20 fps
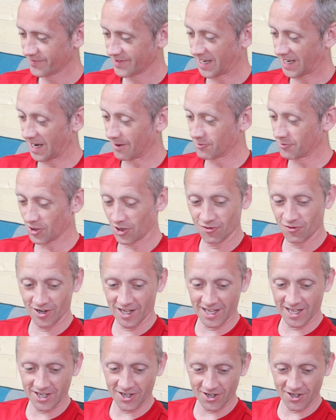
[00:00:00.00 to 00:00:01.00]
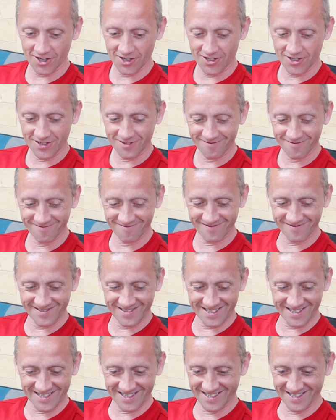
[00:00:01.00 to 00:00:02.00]
I'm doing really good.
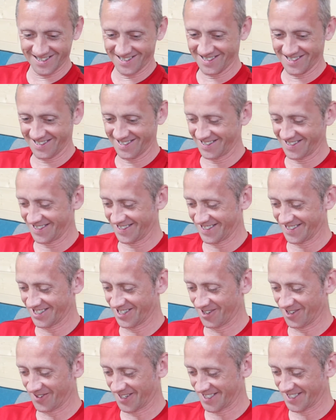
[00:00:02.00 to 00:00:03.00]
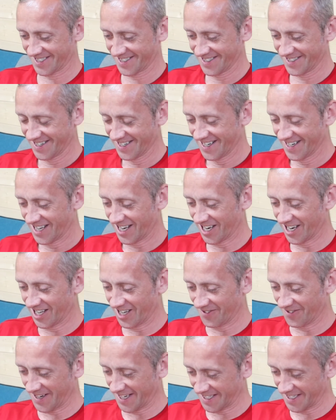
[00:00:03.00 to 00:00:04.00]
I love it.
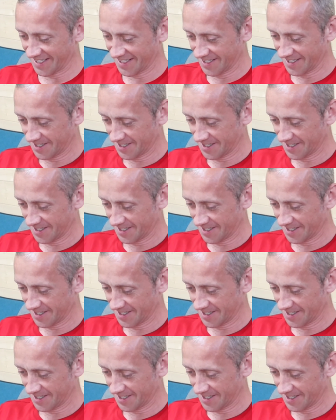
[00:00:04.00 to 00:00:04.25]
Love it.